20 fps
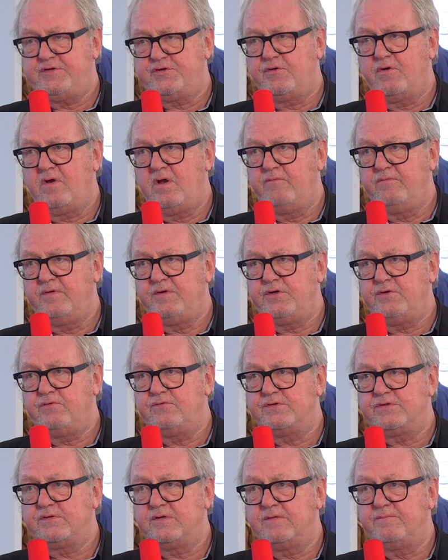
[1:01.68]
oil
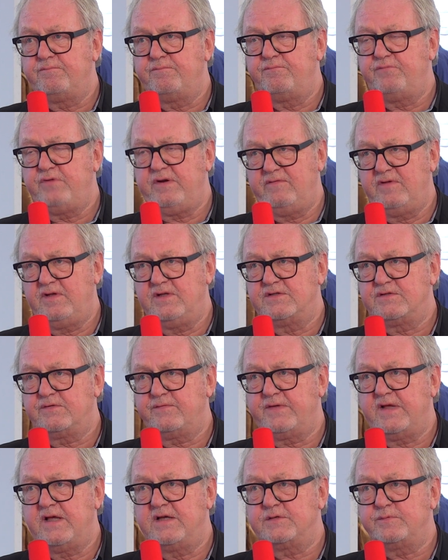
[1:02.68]
reduced the prevalence
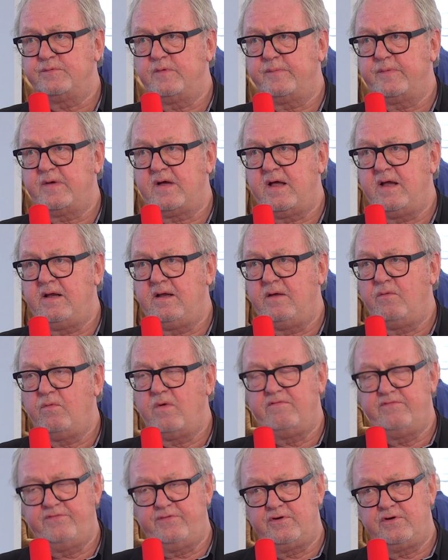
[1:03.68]
of asthma by
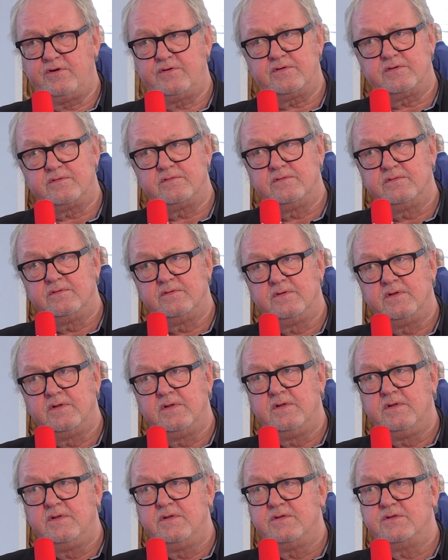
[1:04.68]
one third.
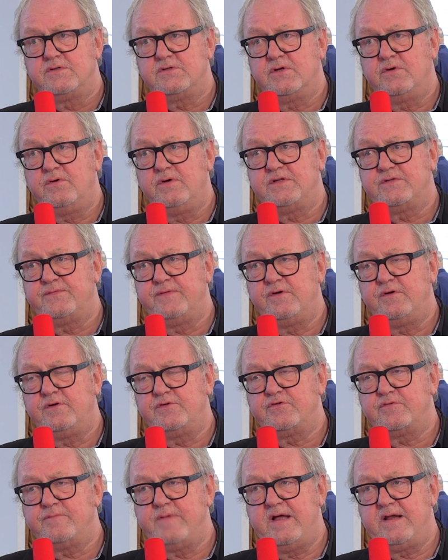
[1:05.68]
So it's very
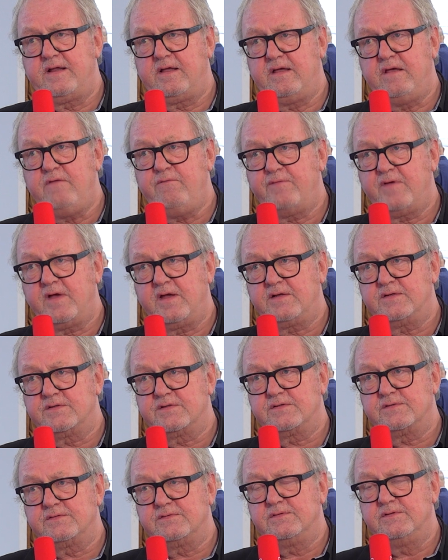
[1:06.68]
dramatic
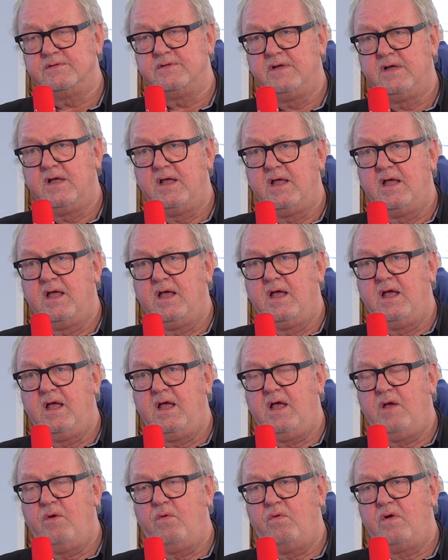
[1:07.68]
effects.
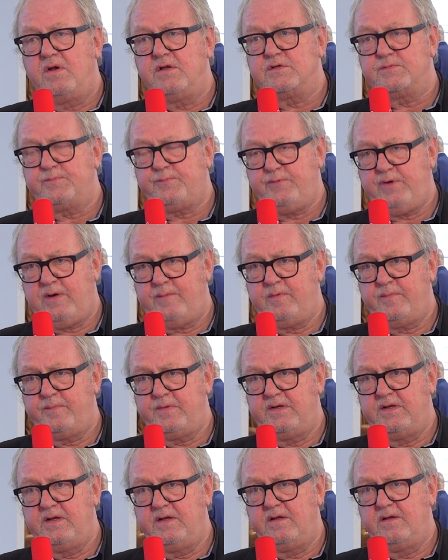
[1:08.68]
And what is
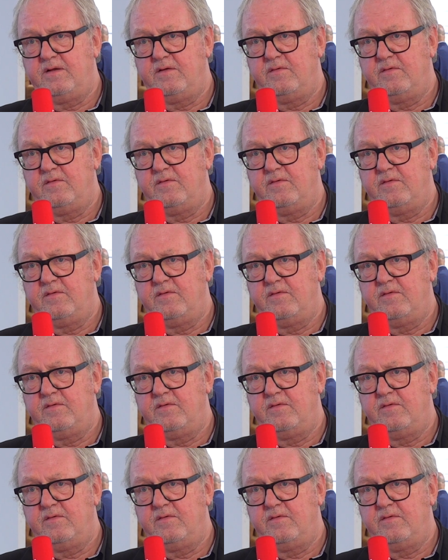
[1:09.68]
probably